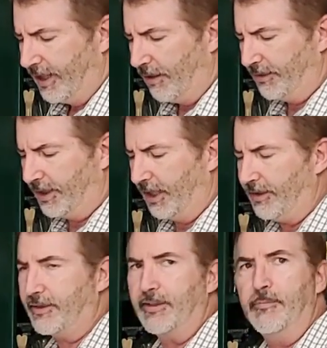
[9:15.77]
it
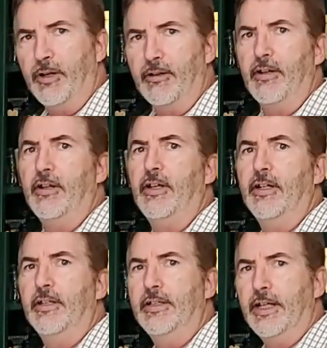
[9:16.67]
tastes compared
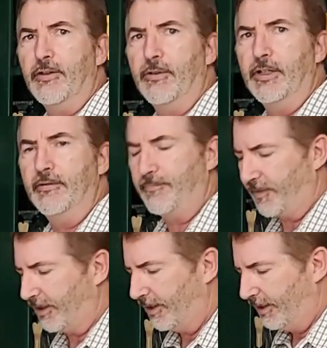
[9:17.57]
to the other one,
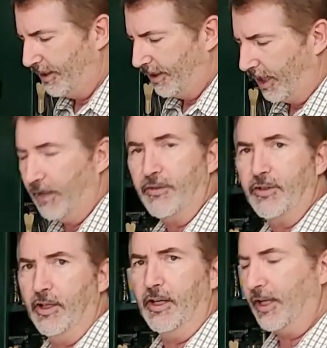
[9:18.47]
and if it's
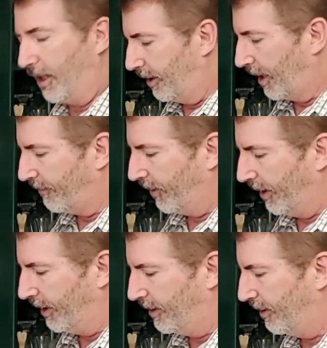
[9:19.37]
good, I'll have the
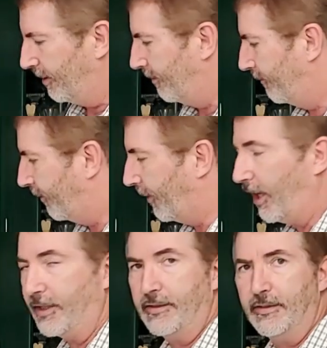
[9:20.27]
link for that